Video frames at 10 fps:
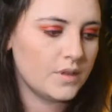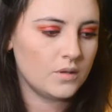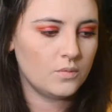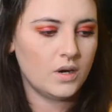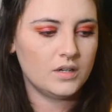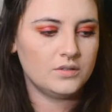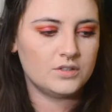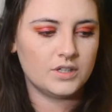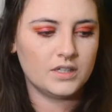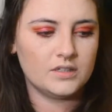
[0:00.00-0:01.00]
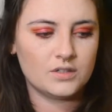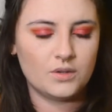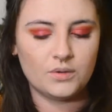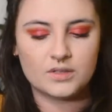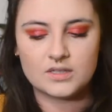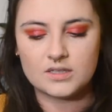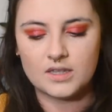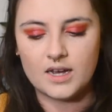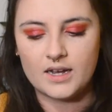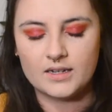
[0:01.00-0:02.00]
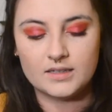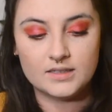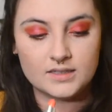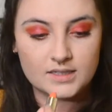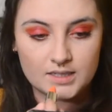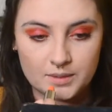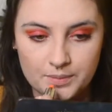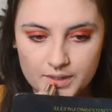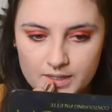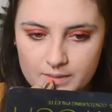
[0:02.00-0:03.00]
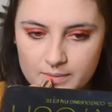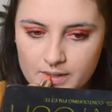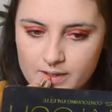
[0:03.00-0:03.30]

Why do Australians call a slide a slippery dip?